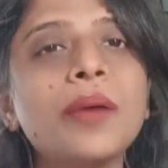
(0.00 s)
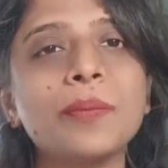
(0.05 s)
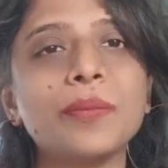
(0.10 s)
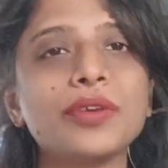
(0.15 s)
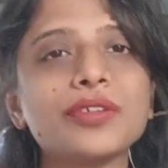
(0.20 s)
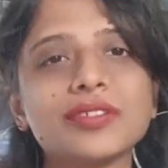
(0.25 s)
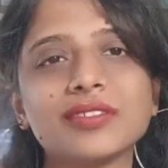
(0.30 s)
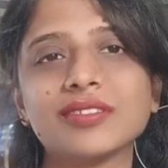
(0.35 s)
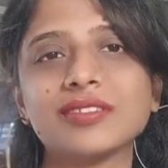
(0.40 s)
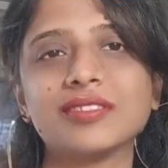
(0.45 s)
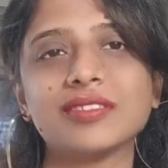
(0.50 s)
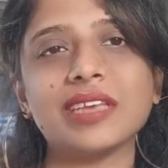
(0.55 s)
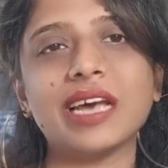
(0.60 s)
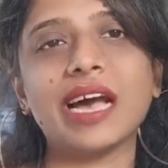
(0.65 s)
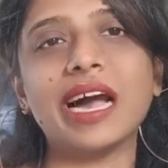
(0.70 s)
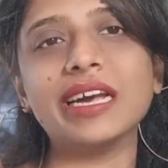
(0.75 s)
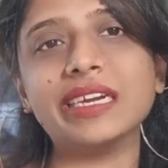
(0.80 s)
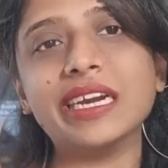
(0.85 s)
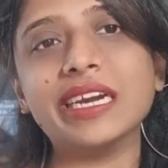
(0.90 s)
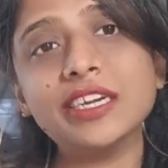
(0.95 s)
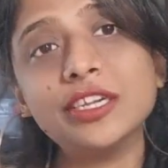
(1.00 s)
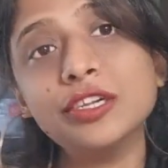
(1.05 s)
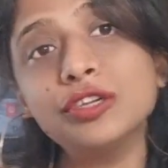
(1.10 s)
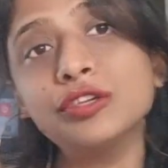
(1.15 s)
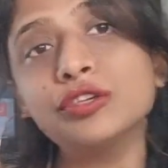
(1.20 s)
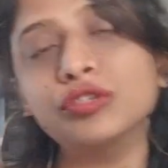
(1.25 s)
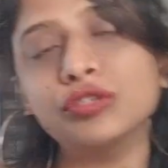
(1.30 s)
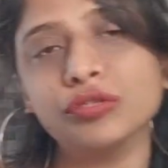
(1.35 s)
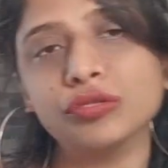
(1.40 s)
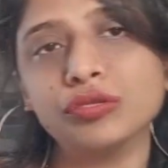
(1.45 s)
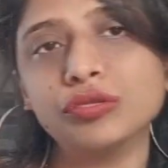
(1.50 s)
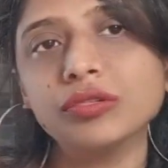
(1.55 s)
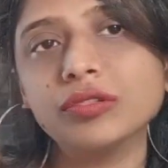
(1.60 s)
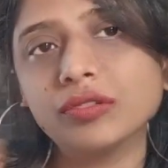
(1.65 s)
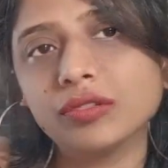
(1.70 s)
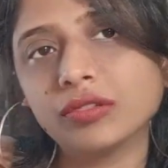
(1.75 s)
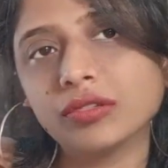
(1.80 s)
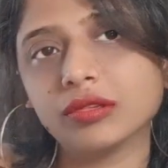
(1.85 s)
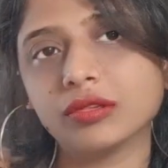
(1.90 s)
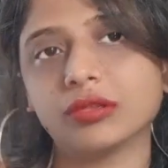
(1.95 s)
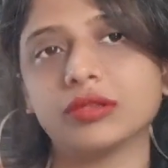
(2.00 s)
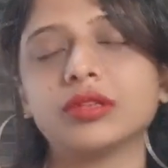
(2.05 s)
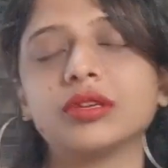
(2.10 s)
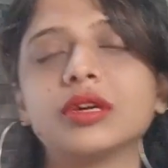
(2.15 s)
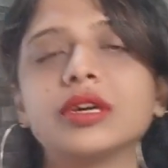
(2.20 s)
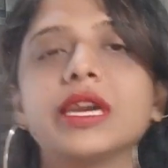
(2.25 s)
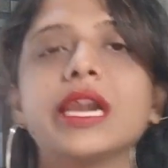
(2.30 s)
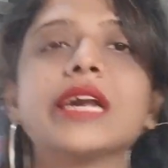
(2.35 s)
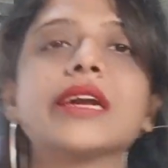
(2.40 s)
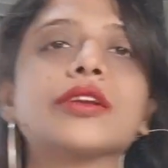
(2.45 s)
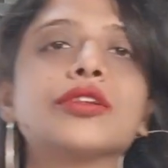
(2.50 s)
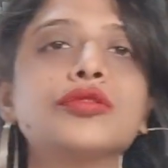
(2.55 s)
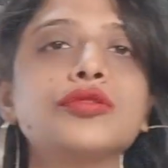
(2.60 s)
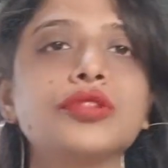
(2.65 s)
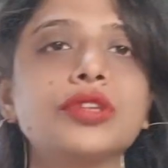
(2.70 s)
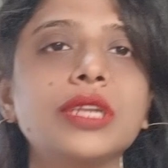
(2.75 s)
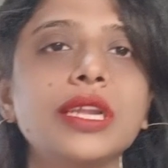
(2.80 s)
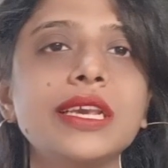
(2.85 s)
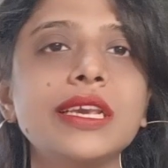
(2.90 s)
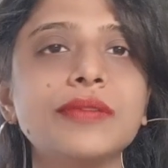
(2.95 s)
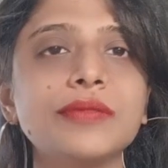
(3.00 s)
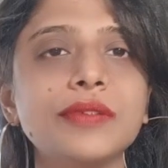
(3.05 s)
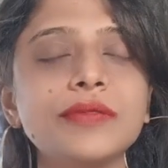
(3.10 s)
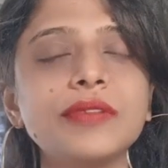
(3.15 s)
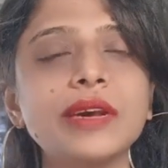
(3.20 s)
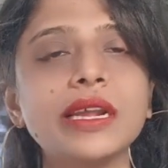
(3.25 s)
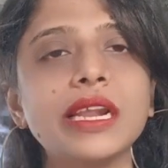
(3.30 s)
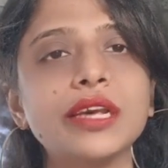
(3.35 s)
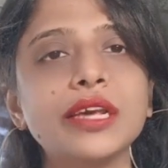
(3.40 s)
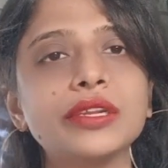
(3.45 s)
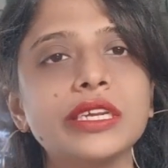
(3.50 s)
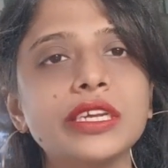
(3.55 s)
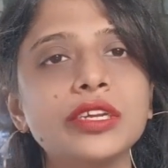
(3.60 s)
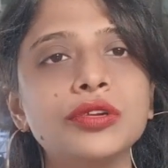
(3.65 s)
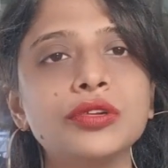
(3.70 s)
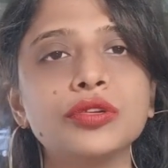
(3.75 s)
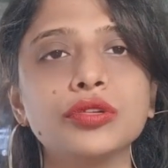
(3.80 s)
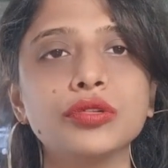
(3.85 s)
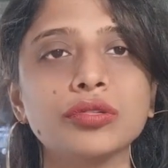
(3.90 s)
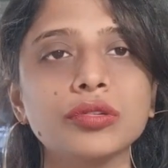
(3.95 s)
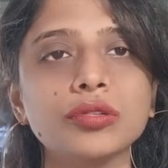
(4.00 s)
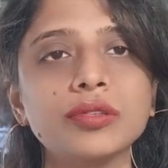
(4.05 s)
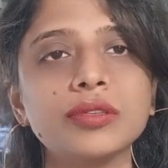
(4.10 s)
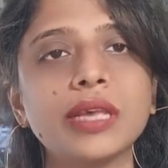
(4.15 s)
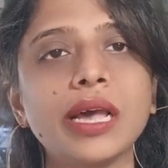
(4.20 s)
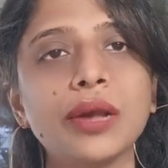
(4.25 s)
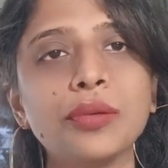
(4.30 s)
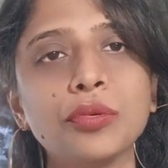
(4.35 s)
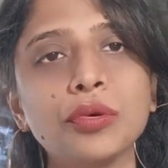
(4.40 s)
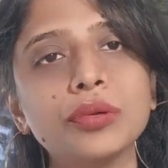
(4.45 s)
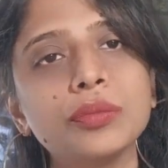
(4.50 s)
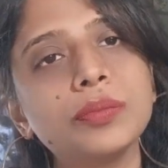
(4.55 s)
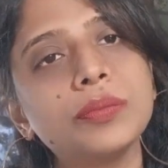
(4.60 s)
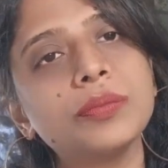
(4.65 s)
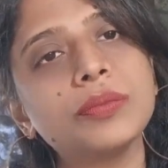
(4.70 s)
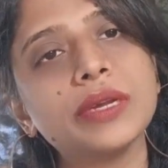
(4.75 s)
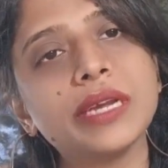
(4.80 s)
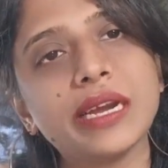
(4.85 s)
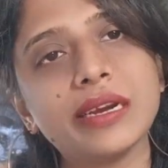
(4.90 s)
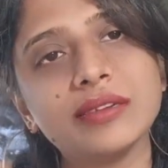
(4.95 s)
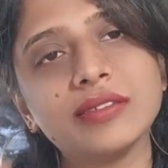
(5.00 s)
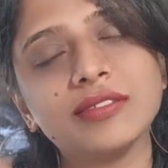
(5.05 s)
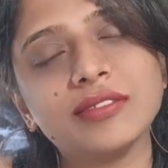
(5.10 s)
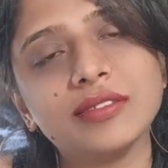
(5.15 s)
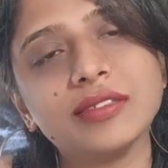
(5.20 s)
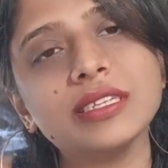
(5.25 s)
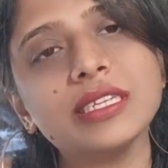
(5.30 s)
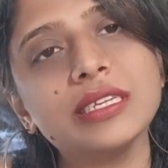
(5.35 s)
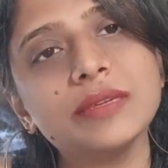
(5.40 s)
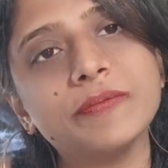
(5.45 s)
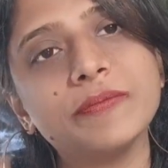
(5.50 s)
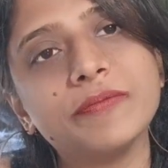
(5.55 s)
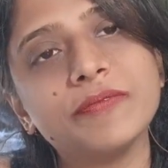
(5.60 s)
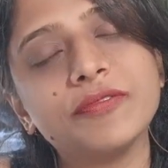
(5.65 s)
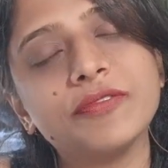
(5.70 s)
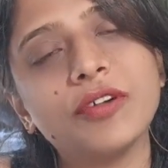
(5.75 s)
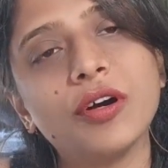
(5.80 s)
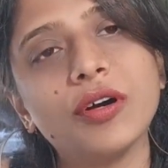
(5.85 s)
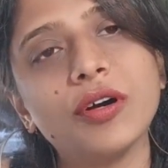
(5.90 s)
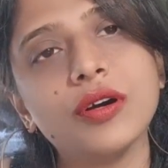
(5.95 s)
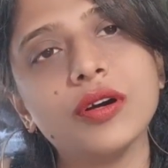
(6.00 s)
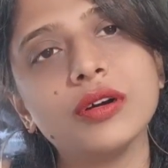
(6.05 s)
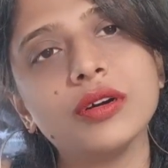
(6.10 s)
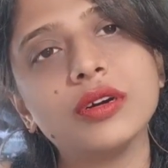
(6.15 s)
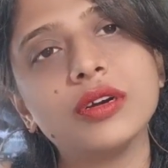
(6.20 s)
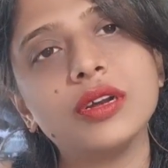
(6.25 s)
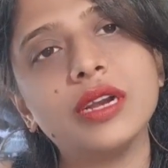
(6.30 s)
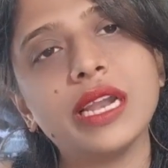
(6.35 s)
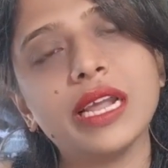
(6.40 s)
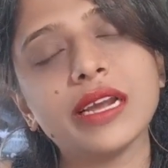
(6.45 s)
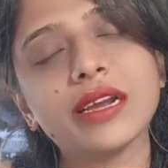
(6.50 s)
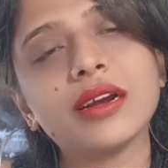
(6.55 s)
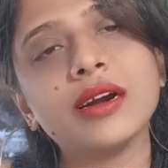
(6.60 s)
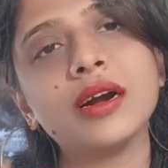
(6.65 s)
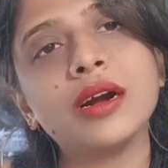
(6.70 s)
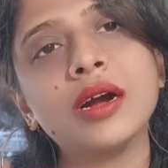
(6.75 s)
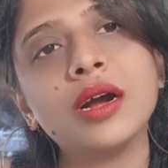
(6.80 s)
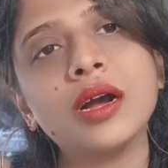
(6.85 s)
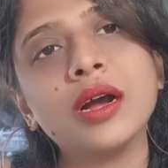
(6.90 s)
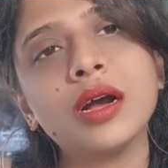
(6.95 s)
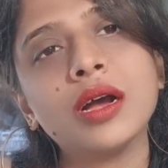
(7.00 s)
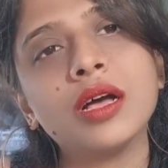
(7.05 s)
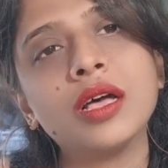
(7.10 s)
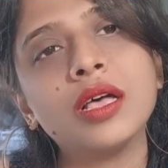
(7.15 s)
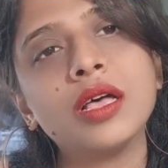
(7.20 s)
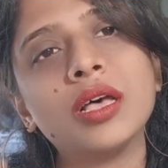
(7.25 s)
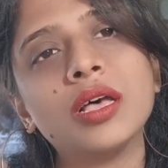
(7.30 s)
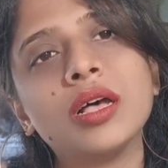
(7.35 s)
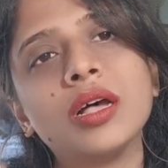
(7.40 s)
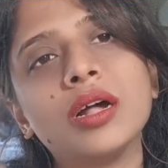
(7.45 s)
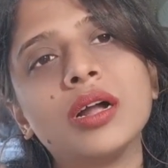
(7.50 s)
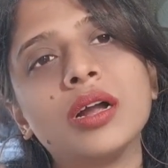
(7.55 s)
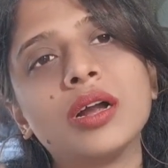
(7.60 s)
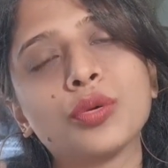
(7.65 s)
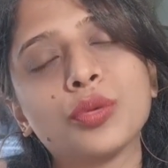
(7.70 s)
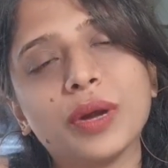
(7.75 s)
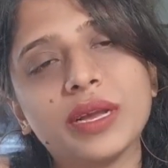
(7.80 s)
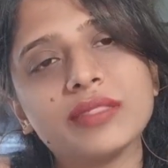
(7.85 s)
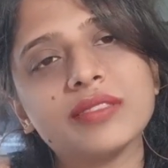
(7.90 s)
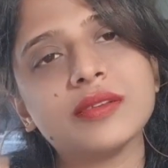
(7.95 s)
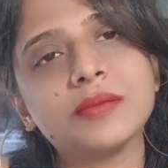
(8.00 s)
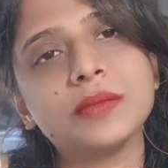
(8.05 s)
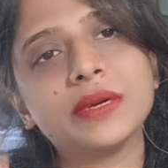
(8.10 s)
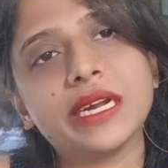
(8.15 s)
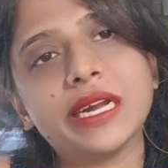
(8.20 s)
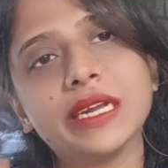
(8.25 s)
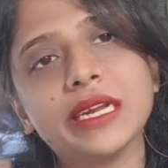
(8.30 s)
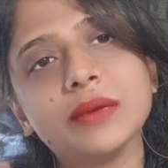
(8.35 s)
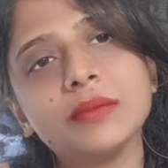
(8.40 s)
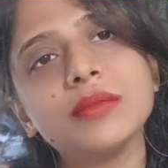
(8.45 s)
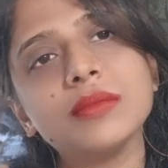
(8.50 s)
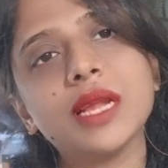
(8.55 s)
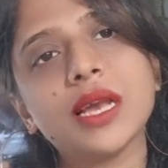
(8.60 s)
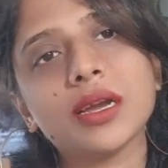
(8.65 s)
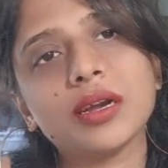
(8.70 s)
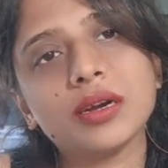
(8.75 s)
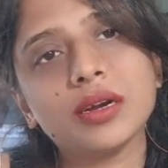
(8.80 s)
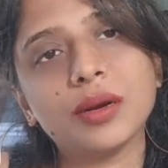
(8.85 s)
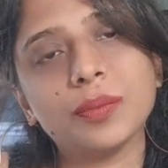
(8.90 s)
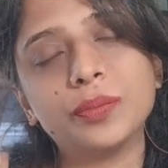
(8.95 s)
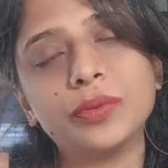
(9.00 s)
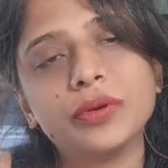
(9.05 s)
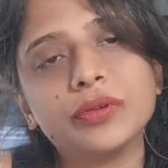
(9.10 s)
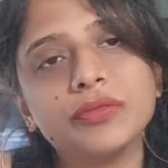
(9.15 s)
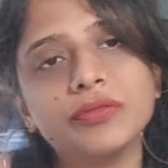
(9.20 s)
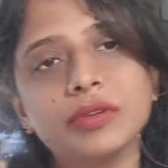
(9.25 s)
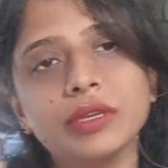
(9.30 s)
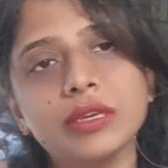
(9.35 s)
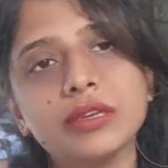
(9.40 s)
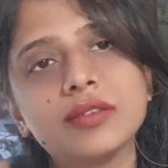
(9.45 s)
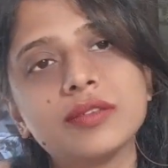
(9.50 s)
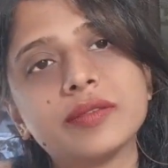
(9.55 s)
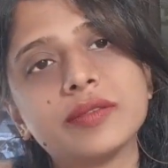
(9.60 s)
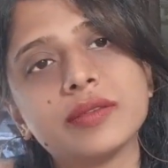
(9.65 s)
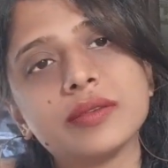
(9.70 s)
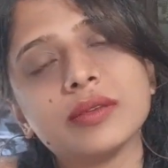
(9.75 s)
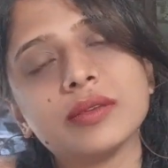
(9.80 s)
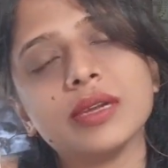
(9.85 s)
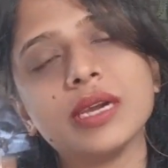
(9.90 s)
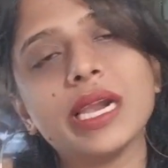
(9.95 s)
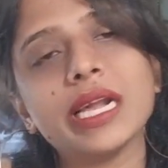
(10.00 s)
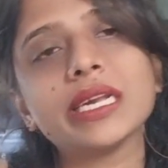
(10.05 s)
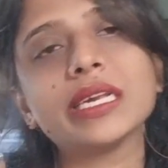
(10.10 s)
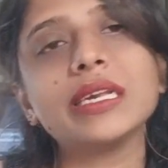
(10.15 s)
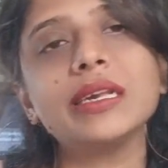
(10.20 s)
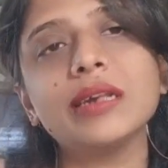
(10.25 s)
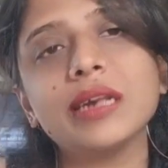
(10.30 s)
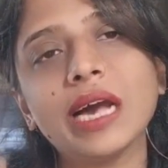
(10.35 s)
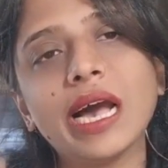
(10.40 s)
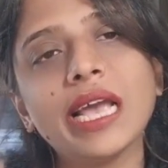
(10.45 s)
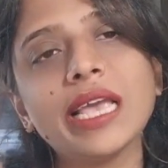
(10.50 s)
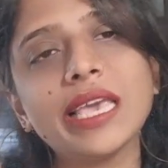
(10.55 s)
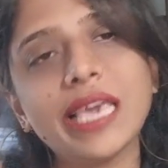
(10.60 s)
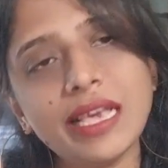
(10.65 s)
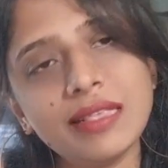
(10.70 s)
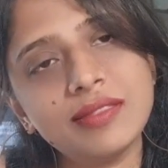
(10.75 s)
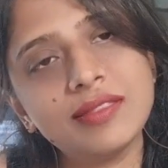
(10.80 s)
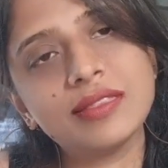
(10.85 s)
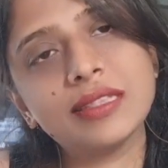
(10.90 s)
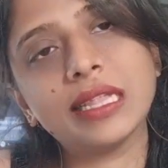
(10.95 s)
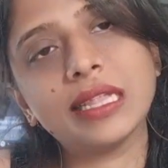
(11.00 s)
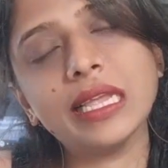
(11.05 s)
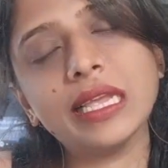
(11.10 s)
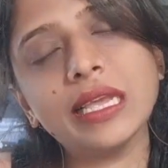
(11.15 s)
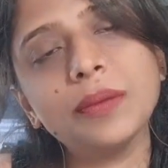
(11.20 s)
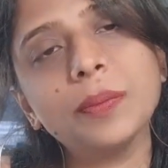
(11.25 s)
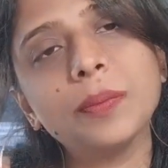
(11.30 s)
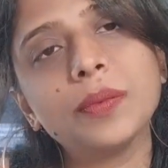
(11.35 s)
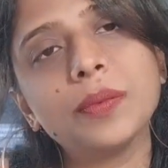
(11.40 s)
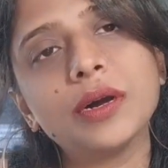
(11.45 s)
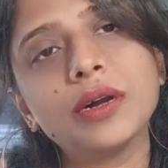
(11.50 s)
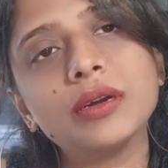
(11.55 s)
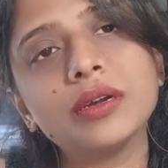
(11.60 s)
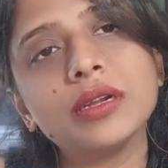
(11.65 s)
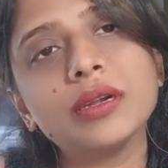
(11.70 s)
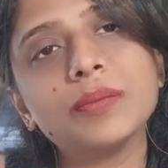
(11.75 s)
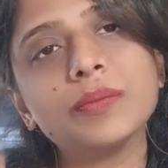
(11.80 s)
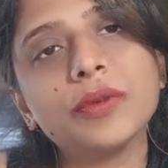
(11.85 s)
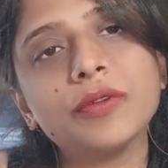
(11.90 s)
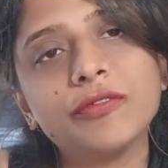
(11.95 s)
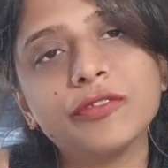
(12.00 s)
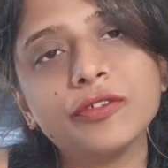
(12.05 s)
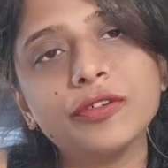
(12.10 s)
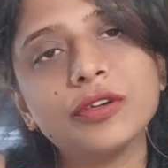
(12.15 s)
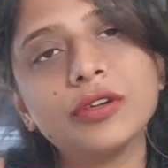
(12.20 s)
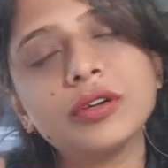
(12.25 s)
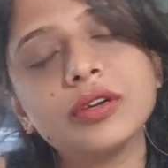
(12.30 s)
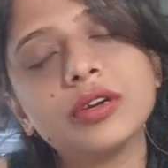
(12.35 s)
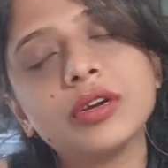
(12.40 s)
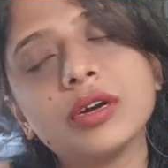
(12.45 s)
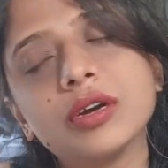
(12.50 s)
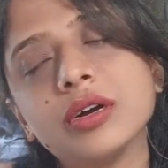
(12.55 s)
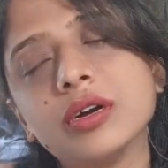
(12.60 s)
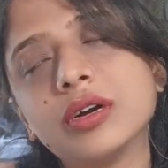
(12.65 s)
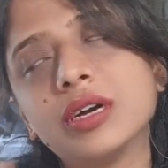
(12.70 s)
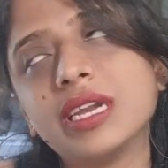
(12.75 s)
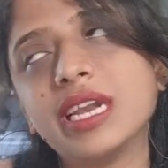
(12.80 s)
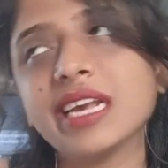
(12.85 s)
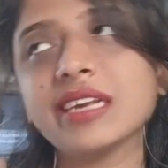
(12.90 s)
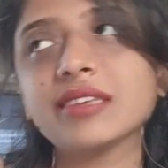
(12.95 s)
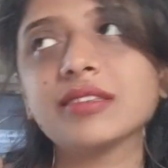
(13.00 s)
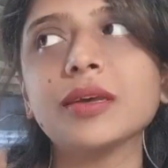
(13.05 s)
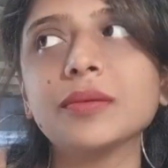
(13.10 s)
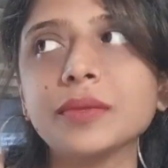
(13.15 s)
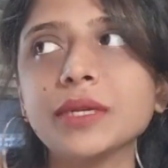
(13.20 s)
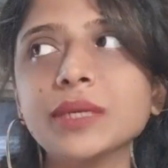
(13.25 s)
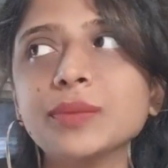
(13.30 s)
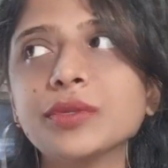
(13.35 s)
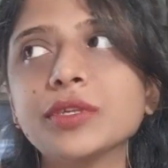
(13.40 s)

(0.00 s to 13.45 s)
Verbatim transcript: Because I read a news, like, usually even when I read news, I won't get sleep for like quite some time, like couple of weeks. Like, I get sleep, but before, like, sometimes